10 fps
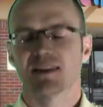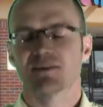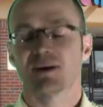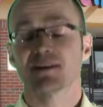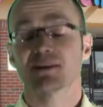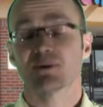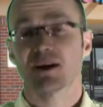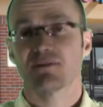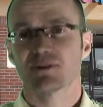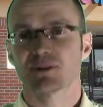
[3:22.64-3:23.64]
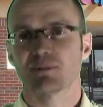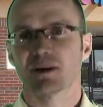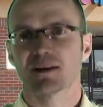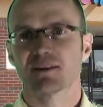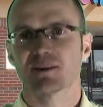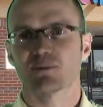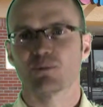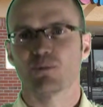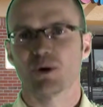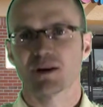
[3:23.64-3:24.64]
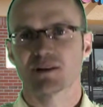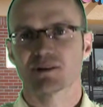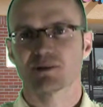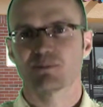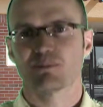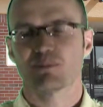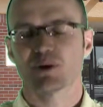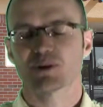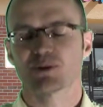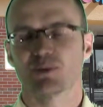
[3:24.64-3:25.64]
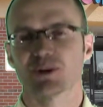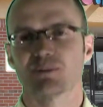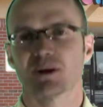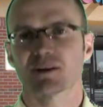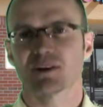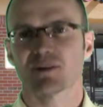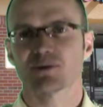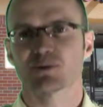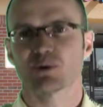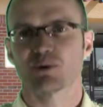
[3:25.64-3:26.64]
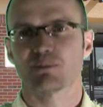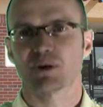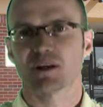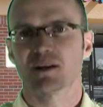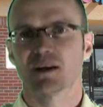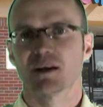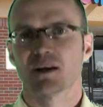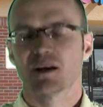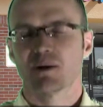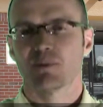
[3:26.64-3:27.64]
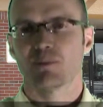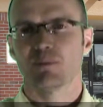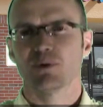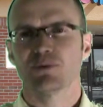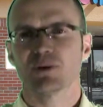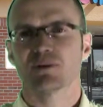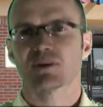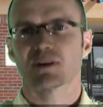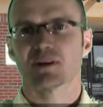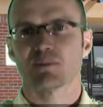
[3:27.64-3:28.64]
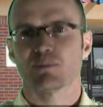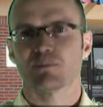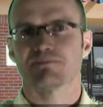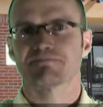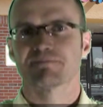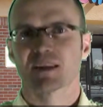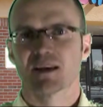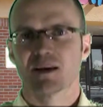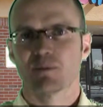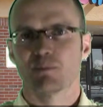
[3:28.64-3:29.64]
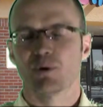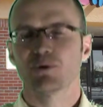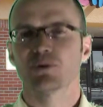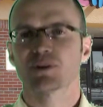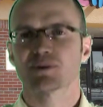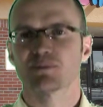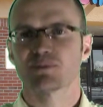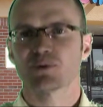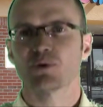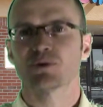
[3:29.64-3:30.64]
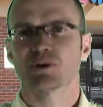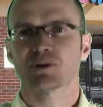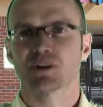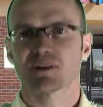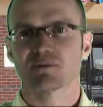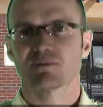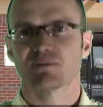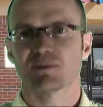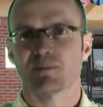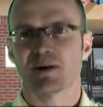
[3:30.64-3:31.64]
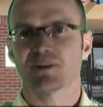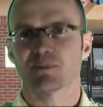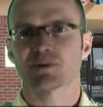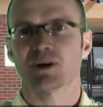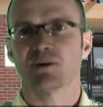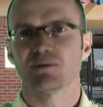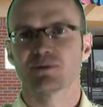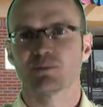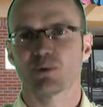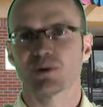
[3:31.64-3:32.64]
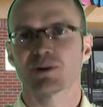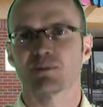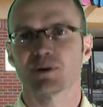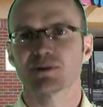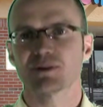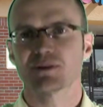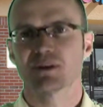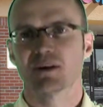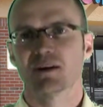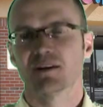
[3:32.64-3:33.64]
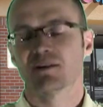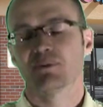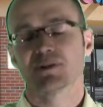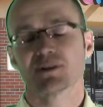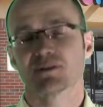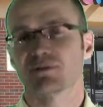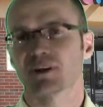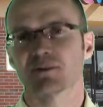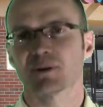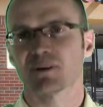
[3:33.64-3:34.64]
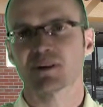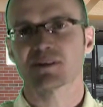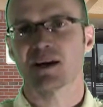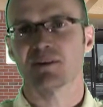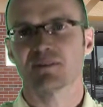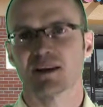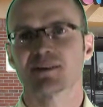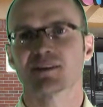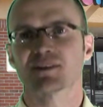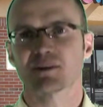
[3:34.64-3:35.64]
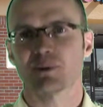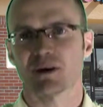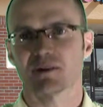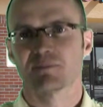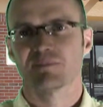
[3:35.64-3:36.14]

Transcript: The advice I would have for somebody that wanted to purchase a Once Upon a Child store would be Mostly, mostly some soul-searching about themselves more than the business. The business is fundamentally sound. That's the easy part.